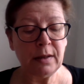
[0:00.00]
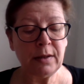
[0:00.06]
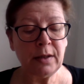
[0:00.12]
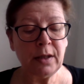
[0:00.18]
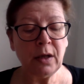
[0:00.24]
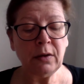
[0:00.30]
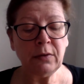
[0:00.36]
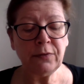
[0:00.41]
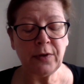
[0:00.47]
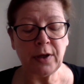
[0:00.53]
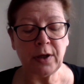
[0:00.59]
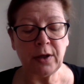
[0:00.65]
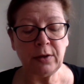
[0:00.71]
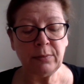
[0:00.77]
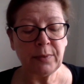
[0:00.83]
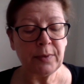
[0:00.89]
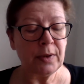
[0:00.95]
The
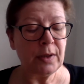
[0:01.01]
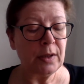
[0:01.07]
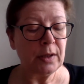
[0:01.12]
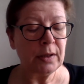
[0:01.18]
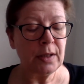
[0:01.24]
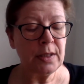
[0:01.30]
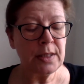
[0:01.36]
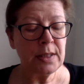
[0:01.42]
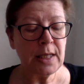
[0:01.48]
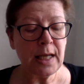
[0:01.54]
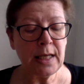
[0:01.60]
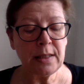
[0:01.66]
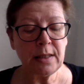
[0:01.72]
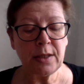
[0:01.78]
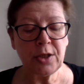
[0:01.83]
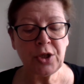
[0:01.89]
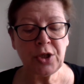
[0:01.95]
envelope
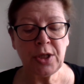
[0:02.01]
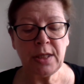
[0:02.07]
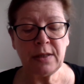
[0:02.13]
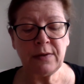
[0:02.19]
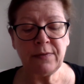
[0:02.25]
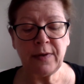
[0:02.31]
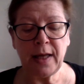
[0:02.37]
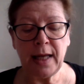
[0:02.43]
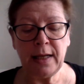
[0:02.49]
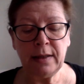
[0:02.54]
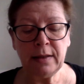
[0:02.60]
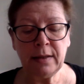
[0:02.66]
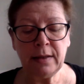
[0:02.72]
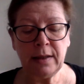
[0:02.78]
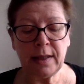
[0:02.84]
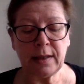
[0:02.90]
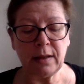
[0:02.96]
contained a sheet of
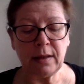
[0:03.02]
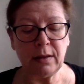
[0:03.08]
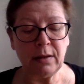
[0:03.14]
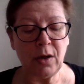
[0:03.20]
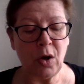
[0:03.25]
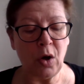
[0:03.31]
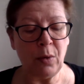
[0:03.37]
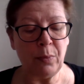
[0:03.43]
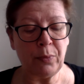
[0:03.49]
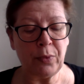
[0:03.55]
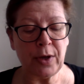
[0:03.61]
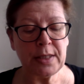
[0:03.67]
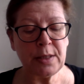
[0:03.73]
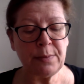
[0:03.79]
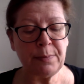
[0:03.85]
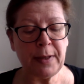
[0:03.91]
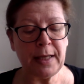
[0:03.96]
elegant little
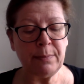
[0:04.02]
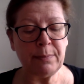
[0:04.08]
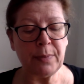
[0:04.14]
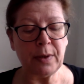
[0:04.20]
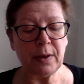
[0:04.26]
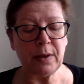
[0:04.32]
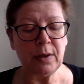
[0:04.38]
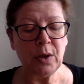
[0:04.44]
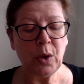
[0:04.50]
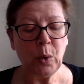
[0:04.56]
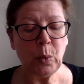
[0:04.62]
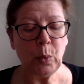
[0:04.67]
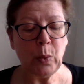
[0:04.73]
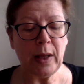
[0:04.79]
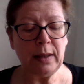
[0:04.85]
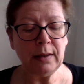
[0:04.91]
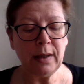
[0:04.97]
hot-pressed paper,
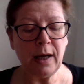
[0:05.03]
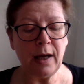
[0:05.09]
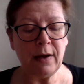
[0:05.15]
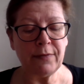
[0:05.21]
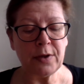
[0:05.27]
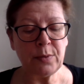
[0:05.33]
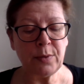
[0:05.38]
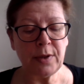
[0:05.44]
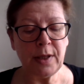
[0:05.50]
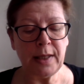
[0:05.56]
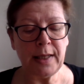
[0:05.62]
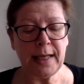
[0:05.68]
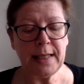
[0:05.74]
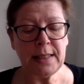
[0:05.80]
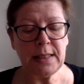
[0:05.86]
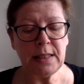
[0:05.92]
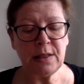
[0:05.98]
well covered with a
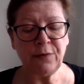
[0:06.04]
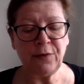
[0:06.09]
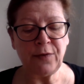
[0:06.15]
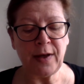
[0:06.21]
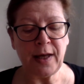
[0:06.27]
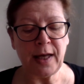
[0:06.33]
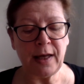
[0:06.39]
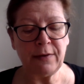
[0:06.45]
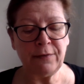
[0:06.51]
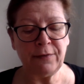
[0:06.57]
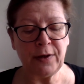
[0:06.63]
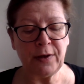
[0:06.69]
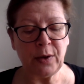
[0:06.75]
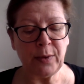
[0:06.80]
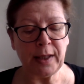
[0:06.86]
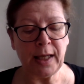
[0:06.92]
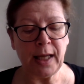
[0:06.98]
lady's fair
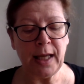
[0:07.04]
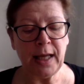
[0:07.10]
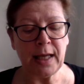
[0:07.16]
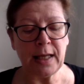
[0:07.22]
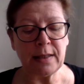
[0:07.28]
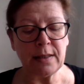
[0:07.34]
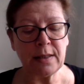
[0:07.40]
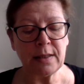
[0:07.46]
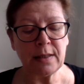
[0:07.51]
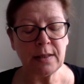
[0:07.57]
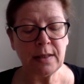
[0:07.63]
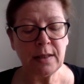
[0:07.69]
flowing hand,